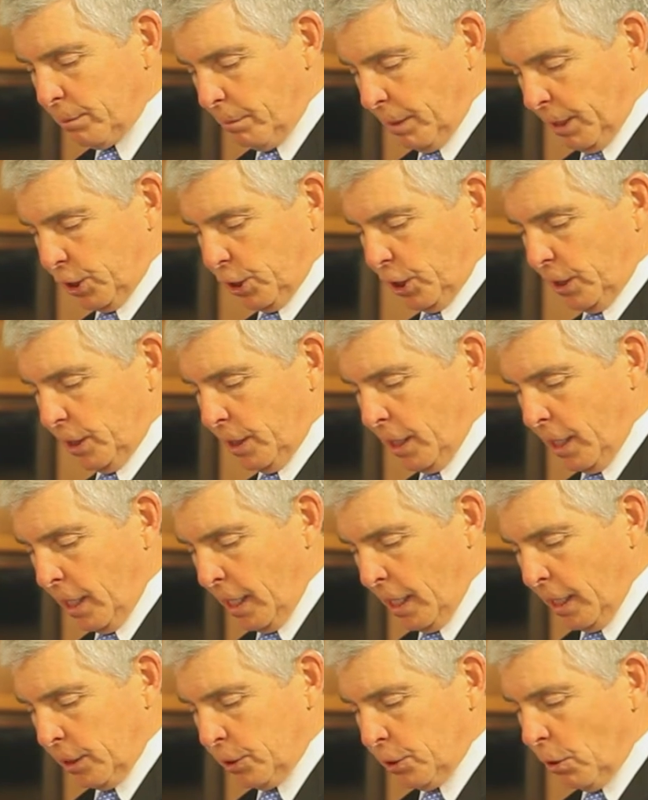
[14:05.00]
trade mission,
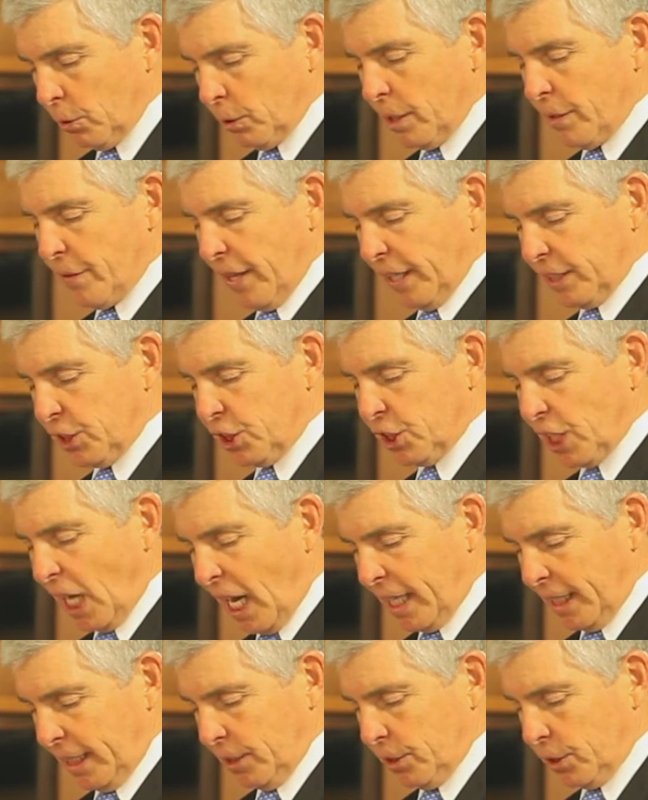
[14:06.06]
noted that
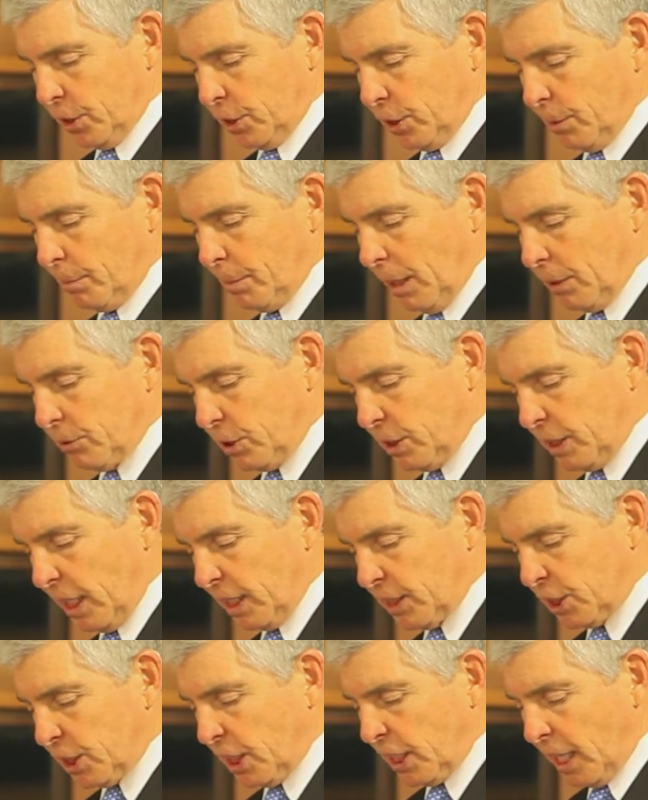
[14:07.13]
science is
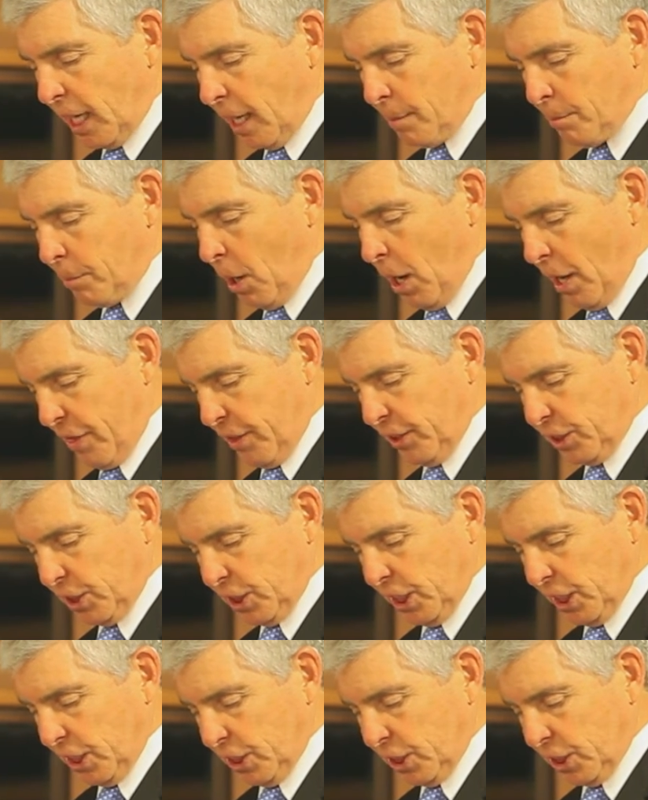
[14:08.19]
about testing
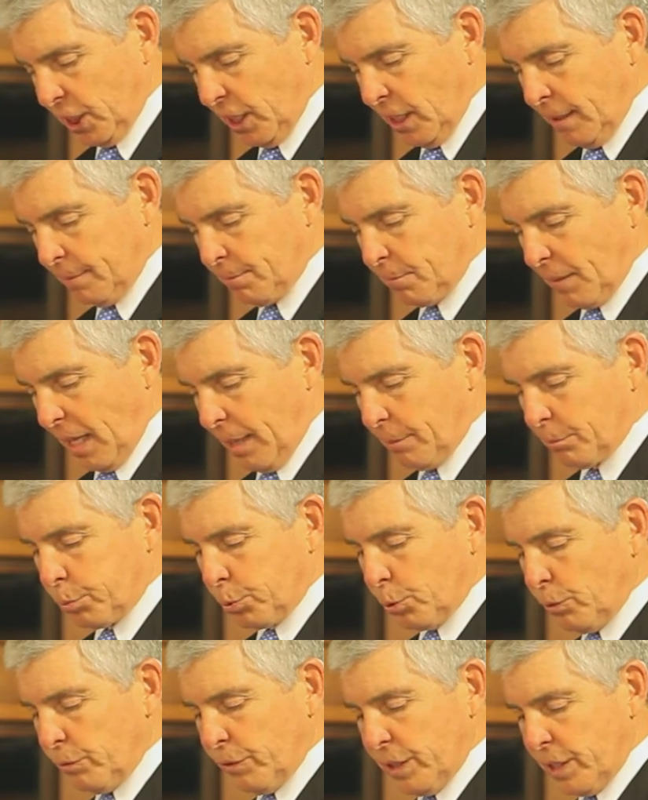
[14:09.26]
hypotheses
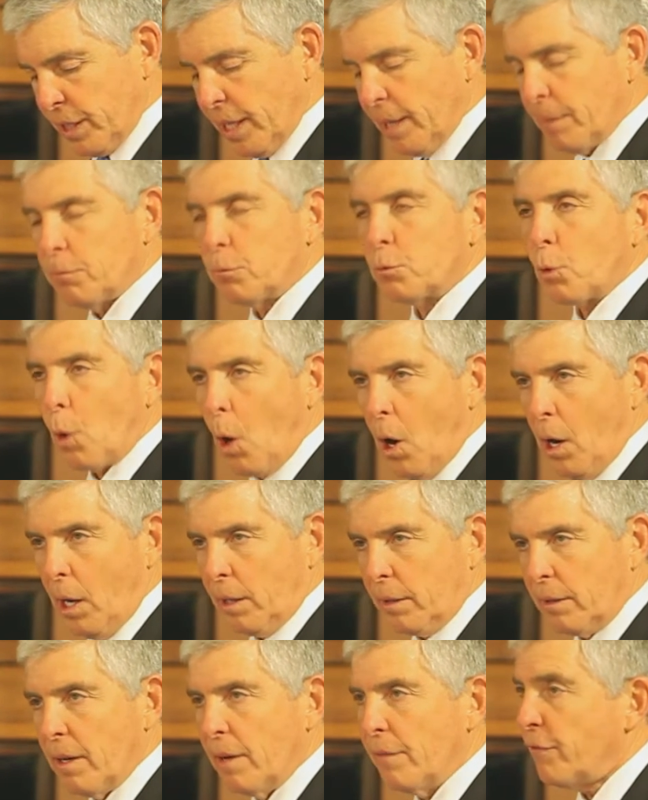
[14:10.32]
and proving them
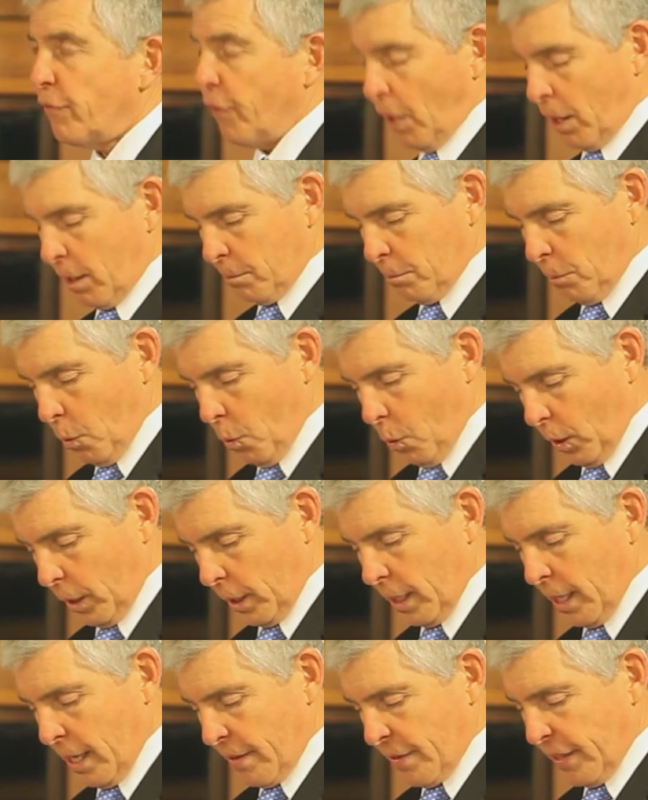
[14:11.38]
wrong far
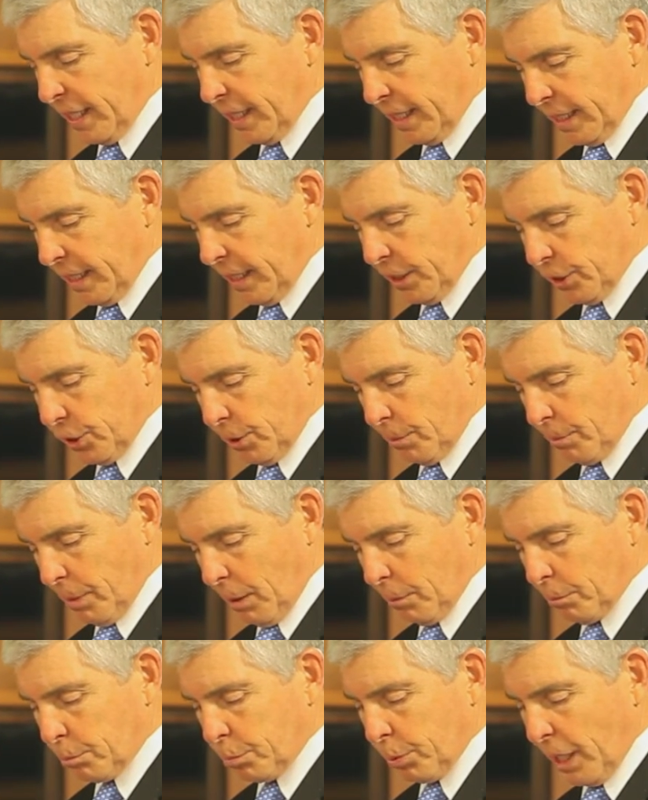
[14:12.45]
more than it is
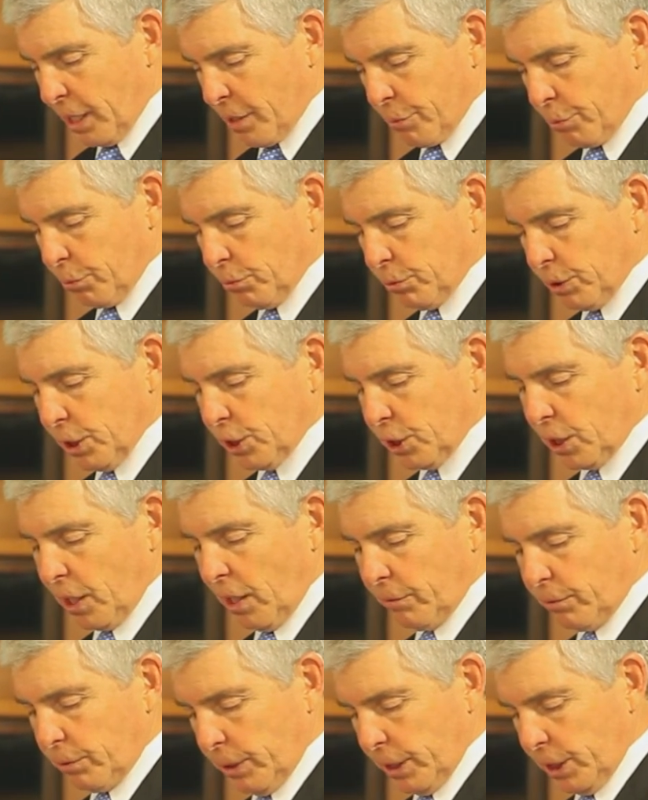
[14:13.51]
about breakthrough
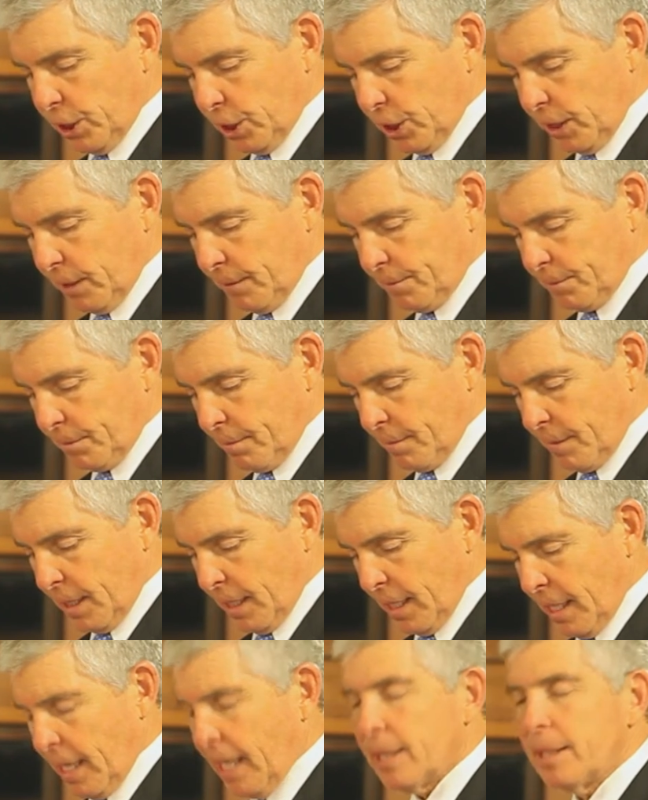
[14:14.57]
discoveries.
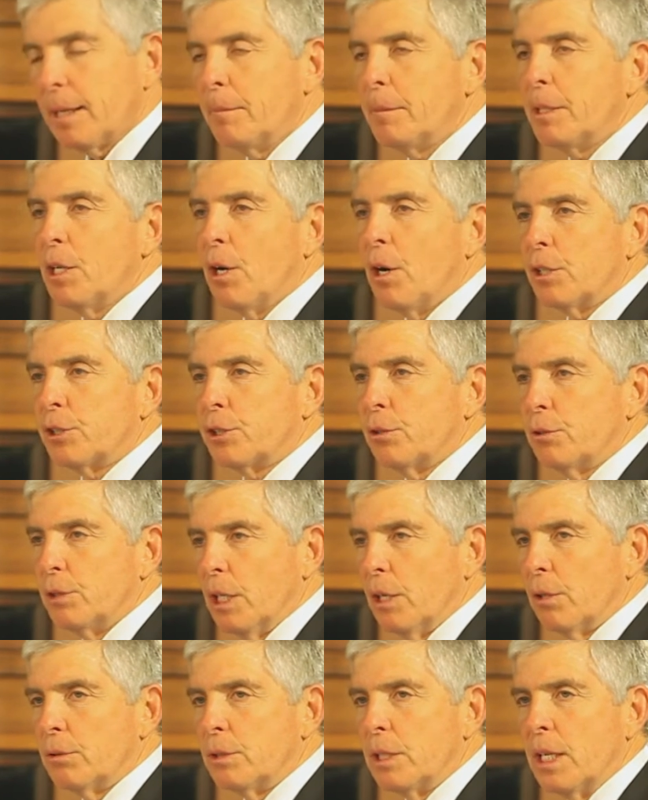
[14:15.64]
And let me
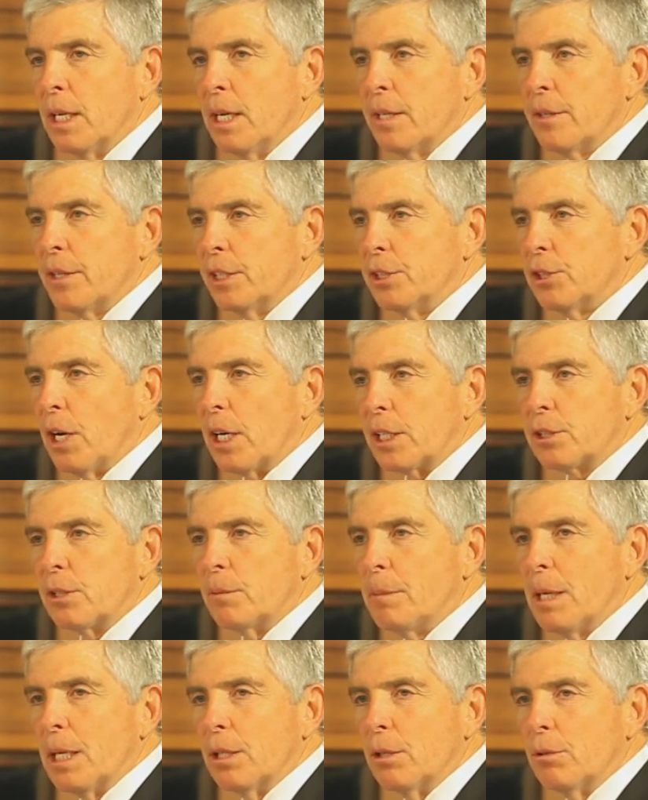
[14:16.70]
also note that
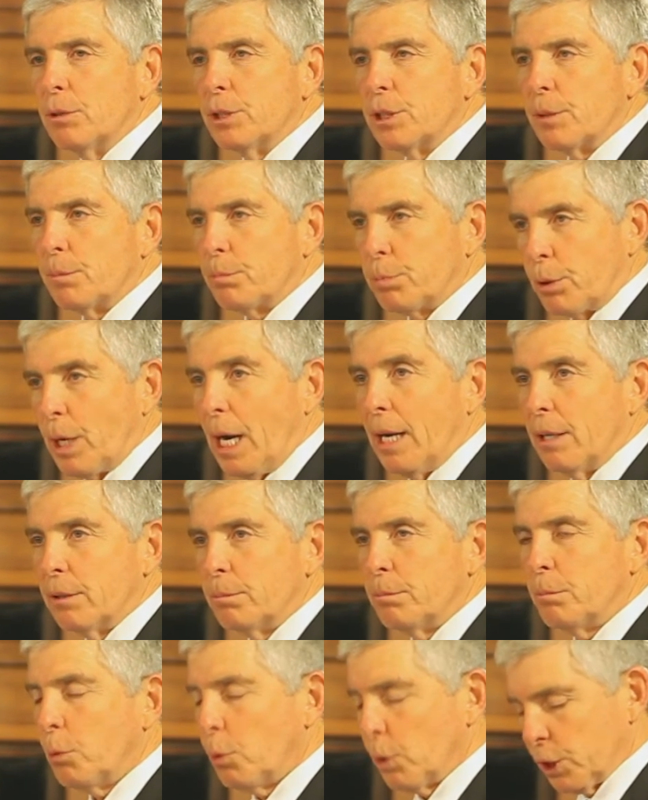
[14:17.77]
Dr. Mello is a
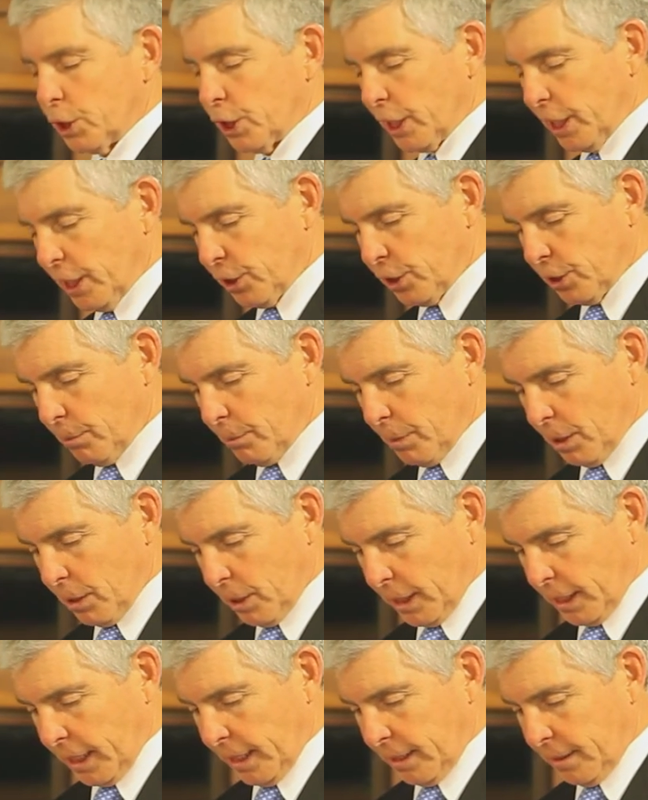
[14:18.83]
proud Portuguese
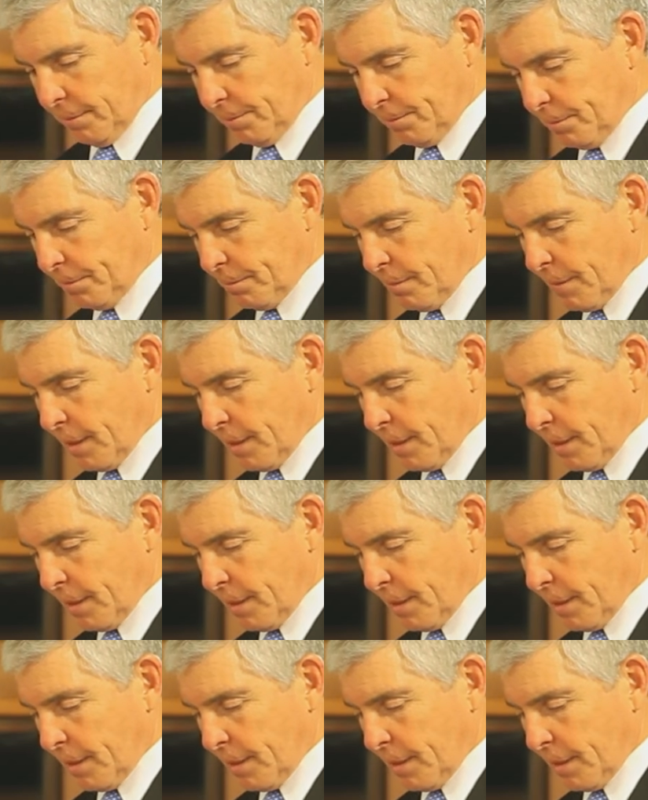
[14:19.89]
American.